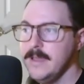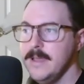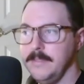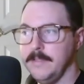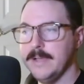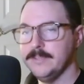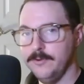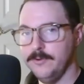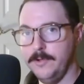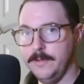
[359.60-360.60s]
And the last
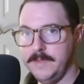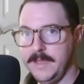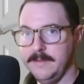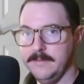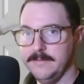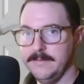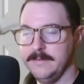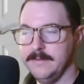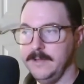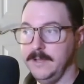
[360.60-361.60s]
notable update,
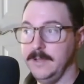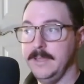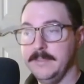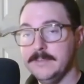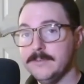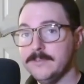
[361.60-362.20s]
again, this